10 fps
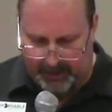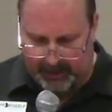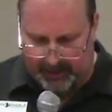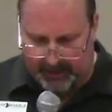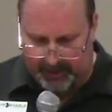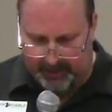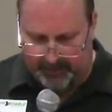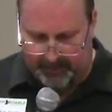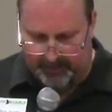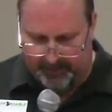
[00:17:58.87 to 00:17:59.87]

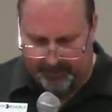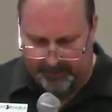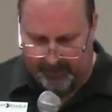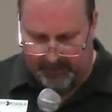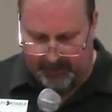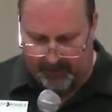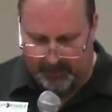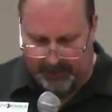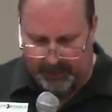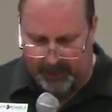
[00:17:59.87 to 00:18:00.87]
Um,
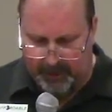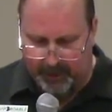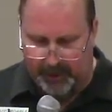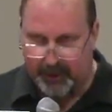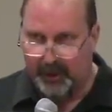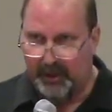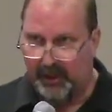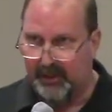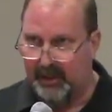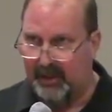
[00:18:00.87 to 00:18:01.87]
but Goodyear assured
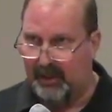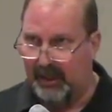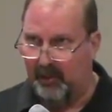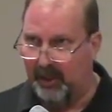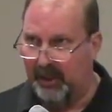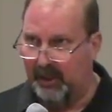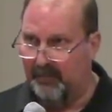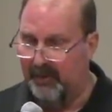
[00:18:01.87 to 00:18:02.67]
us that they were going